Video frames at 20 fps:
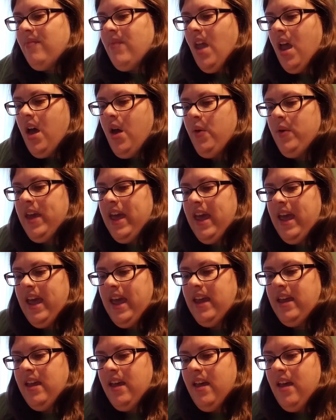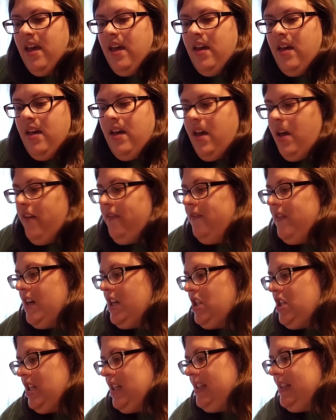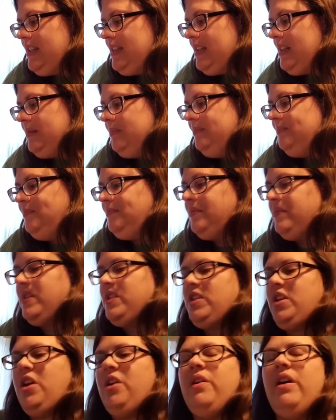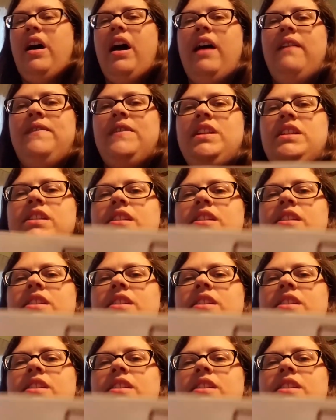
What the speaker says: Okay, finishes. So I finished